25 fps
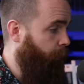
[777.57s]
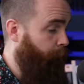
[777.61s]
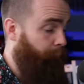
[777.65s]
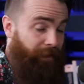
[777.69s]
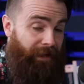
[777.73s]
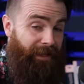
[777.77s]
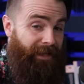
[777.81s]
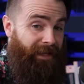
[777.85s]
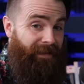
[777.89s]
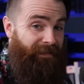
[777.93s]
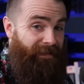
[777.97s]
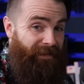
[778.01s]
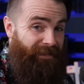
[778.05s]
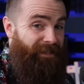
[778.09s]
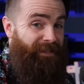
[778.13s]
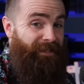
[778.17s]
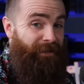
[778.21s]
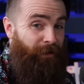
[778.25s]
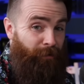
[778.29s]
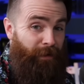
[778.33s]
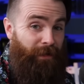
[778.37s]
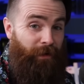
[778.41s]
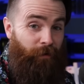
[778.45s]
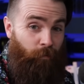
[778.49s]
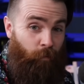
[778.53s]
But again, this is
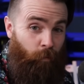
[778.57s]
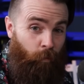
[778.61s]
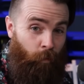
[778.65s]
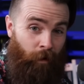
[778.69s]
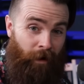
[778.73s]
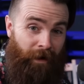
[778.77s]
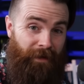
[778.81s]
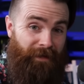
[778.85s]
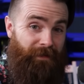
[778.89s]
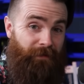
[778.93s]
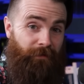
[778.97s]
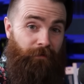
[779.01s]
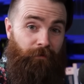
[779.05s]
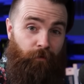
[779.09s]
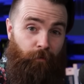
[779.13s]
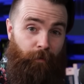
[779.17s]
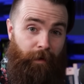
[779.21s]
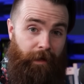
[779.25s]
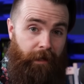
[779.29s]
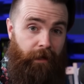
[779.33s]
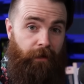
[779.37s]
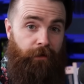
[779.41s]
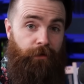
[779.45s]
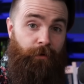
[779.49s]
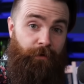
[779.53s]
only one tool
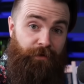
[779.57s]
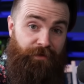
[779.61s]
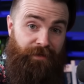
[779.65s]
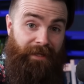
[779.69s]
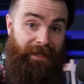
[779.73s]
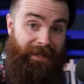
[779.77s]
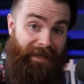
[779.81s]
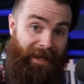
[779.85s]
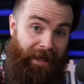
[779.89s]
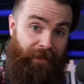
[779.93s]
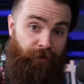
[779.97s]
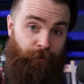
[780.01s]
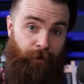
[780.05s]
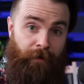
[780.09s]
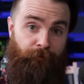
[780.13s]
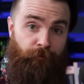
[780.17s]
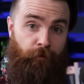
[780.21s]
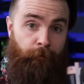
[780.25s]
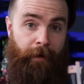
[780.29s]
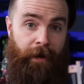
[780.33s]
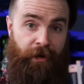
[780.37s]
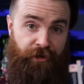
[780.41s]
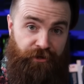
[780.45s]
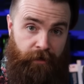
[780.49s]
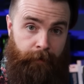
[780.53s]
we can use to gather
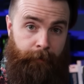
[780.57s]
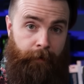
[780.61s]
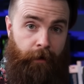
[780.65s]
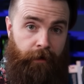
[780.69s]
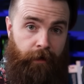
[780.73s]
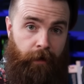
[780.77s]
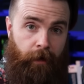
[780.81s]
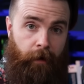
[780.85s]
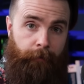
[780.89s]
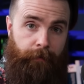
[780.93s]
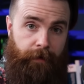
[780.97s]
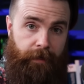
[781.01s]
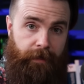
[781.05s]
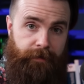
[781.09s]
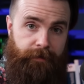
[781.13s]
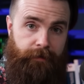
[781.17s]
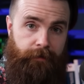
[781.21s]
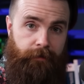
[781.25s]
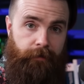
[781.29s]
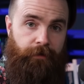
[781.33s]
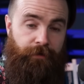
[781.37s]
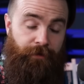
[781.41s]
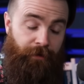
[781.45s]
information about companies.